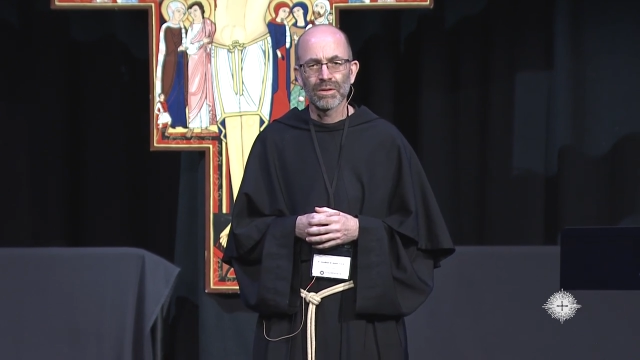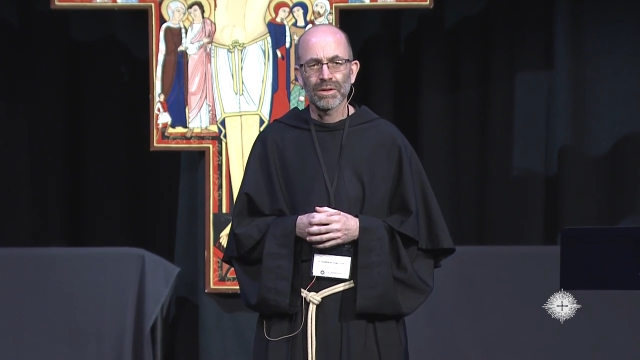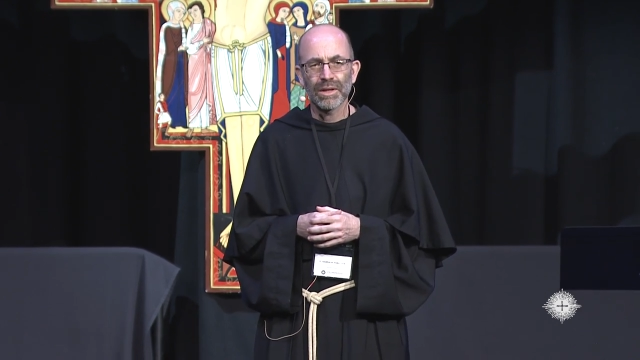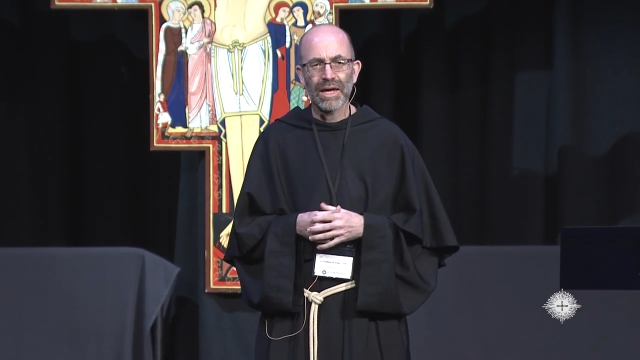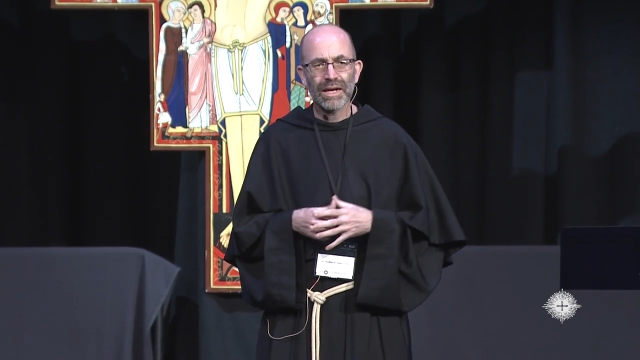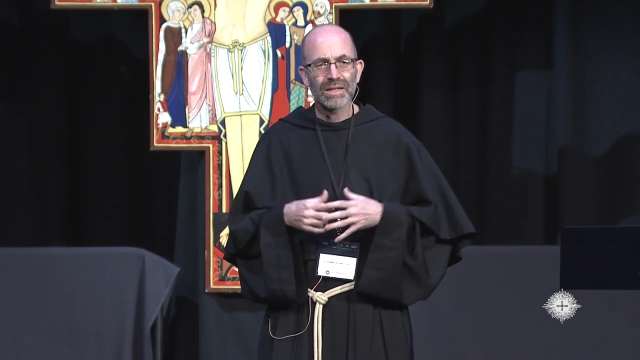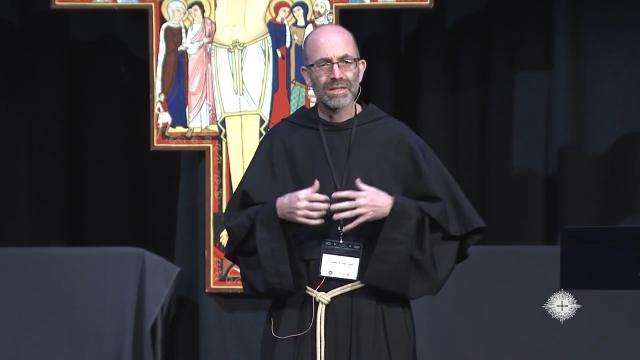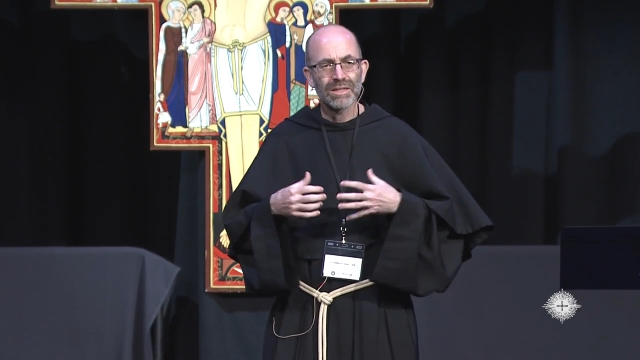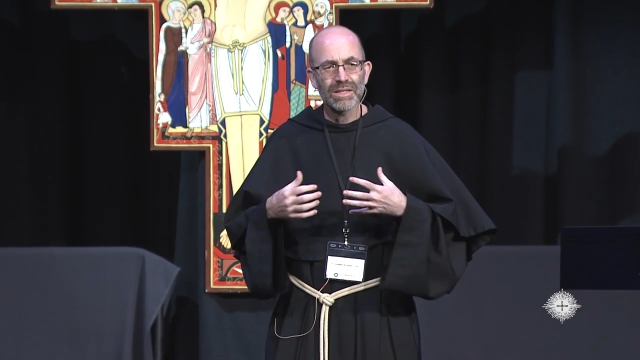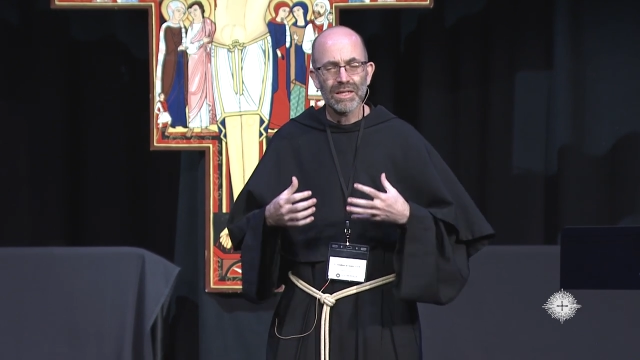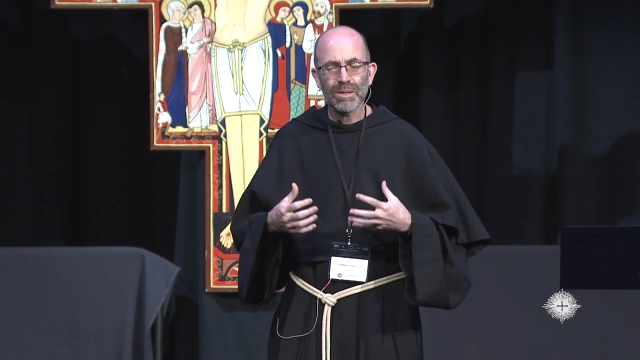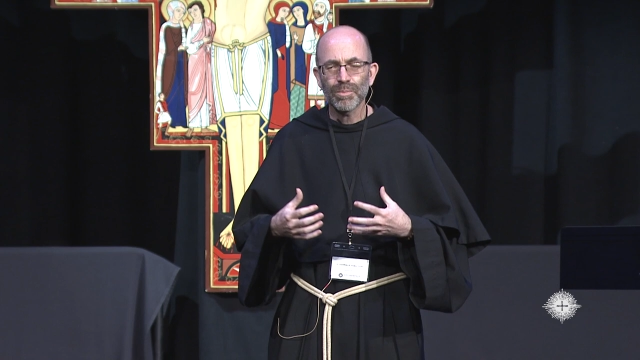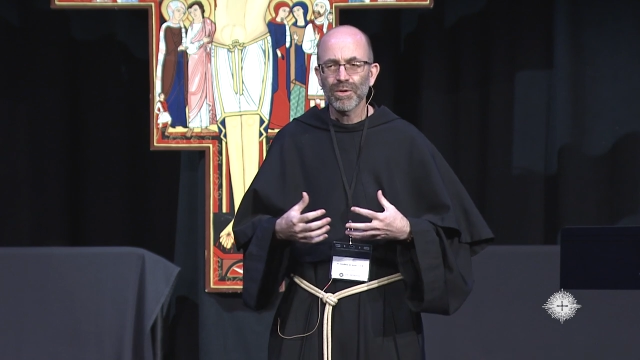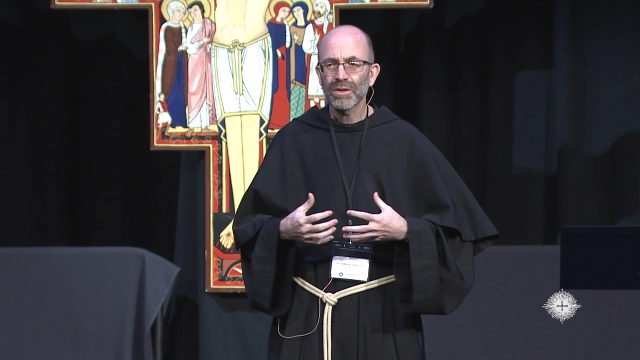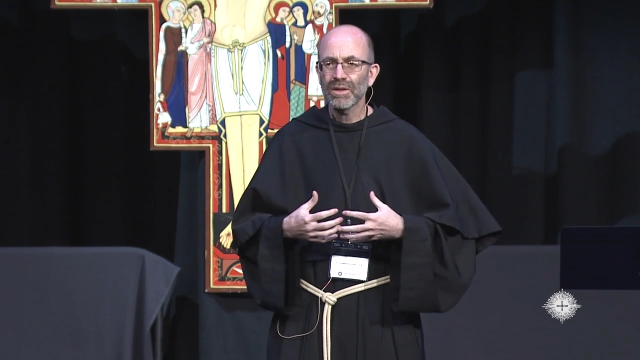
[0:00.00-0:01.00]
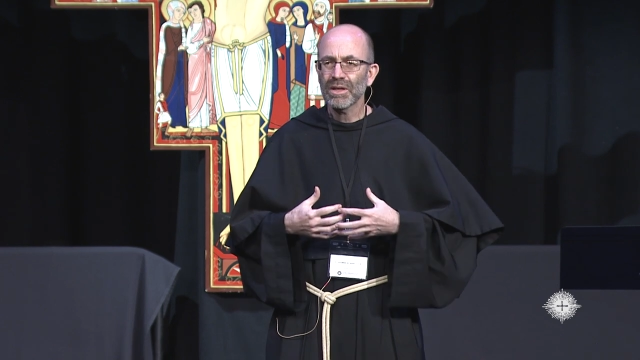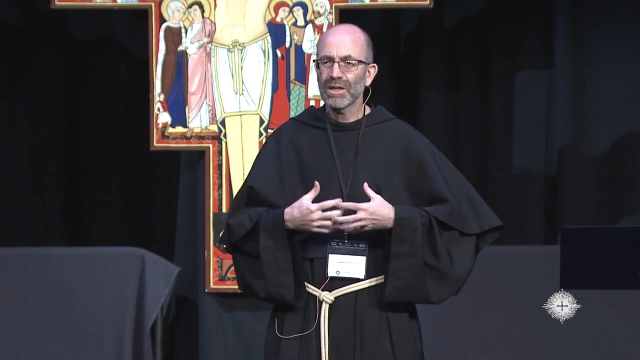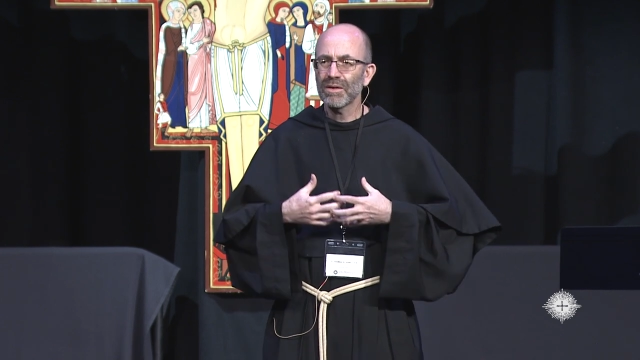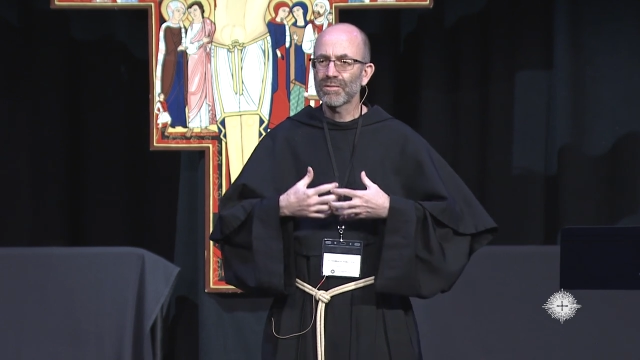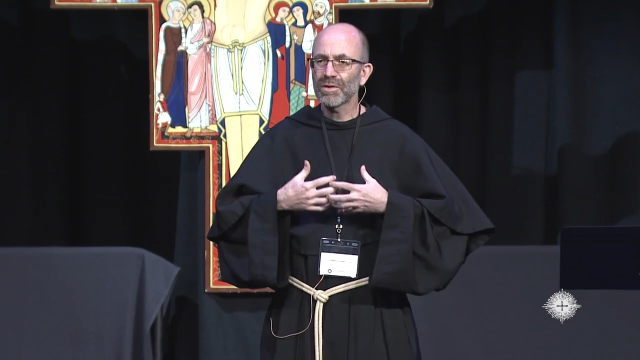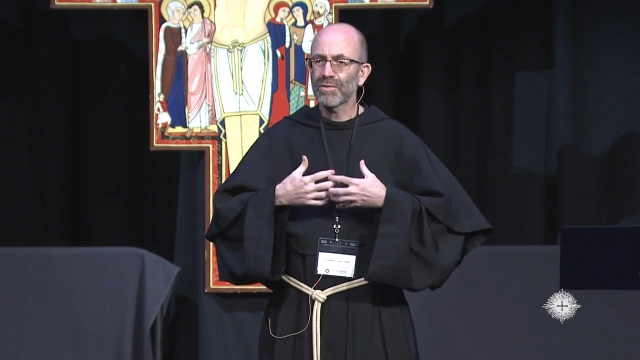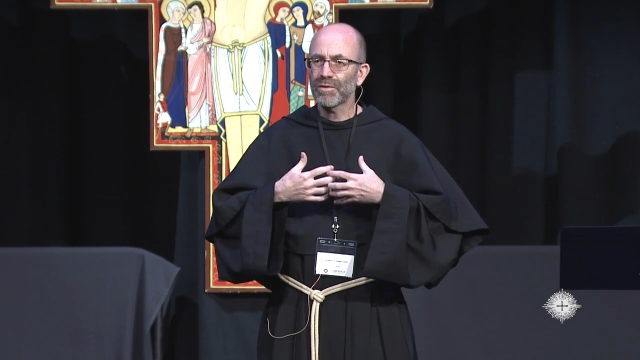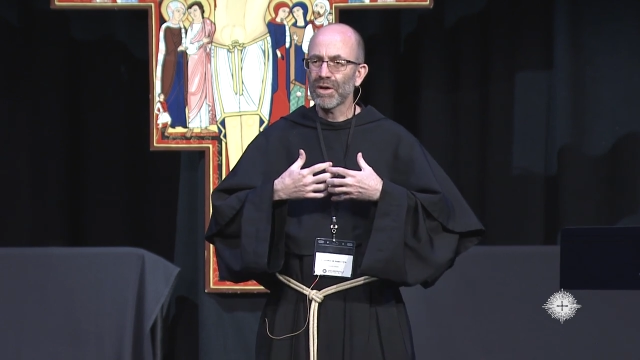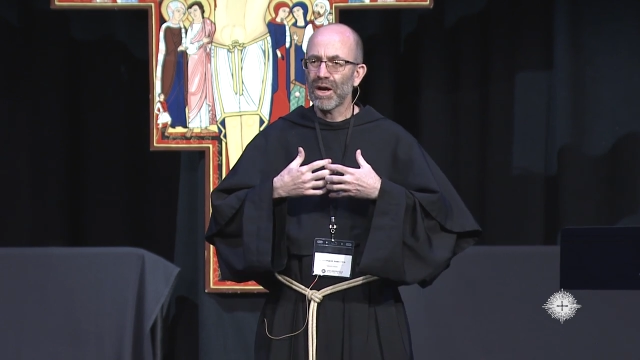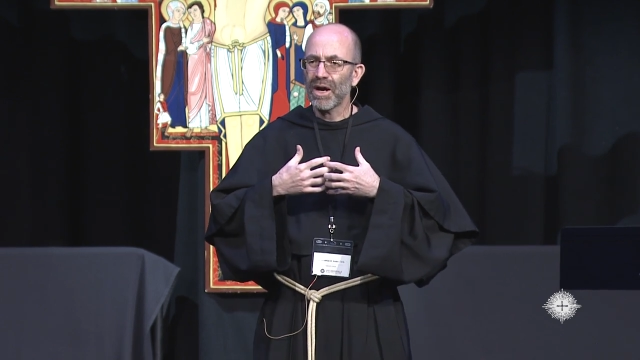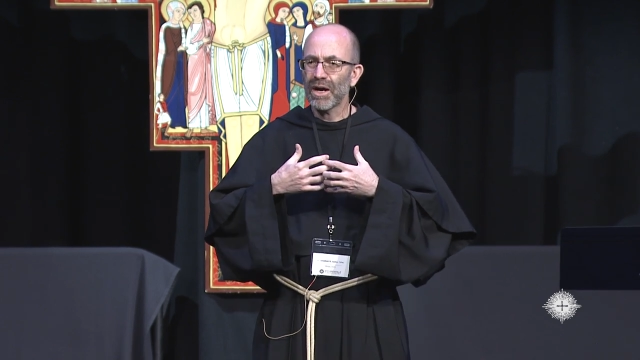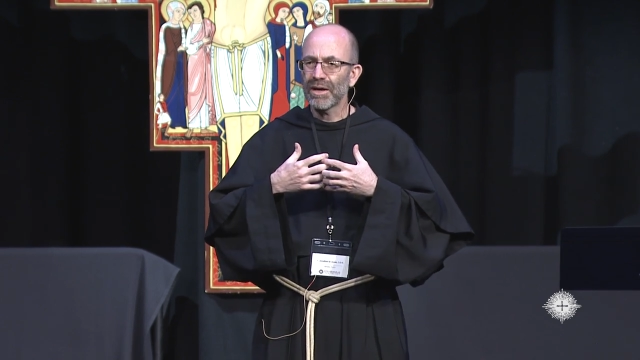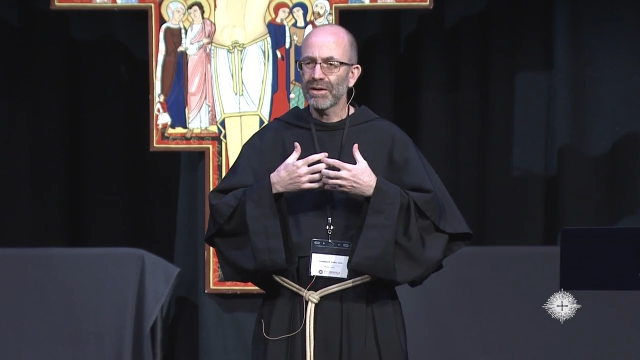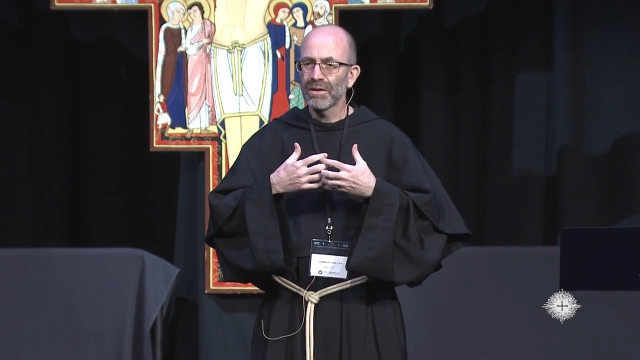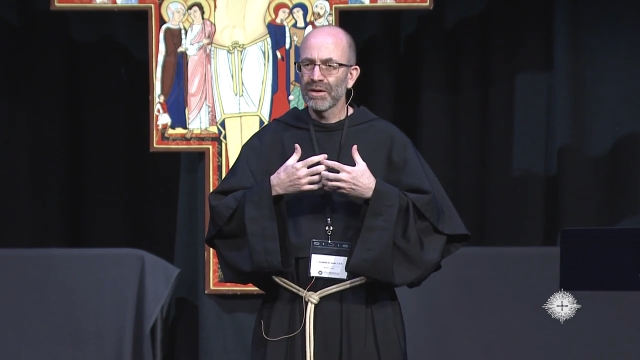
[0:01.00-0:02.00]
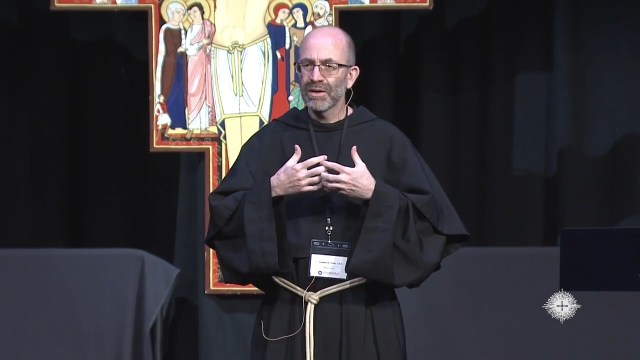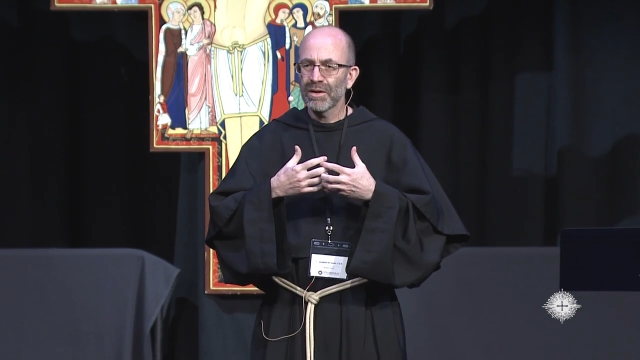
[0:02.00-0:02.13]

that has deepened the gift of God,